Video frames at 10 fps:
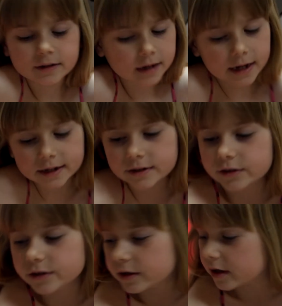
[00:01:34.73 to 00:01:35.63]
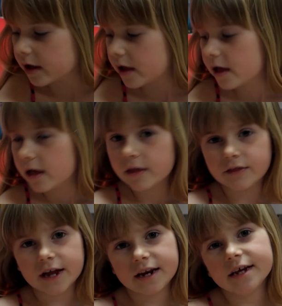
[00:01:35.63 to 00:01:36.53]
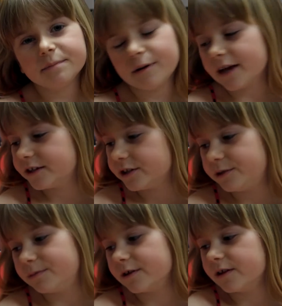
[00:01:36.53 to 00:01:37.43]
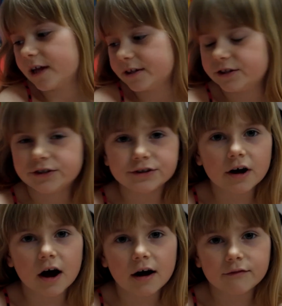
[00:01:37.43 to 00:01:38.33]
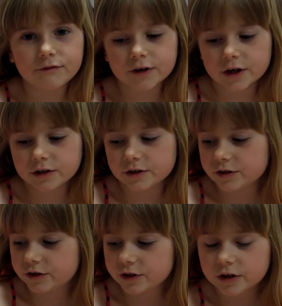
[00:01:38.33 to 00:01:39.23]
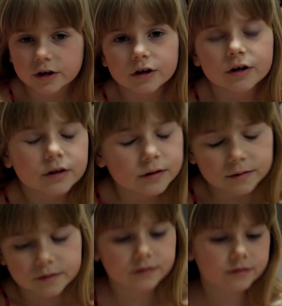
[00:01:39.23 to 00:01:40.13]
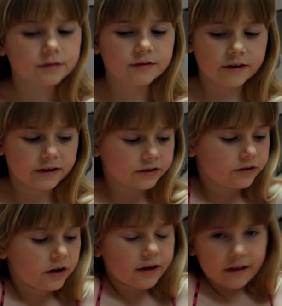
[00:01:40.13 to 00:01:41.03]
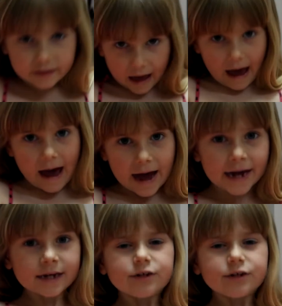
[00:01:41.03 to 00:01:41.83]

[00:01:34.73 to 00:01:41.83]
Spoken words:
And they need places to put their stuff and things like that.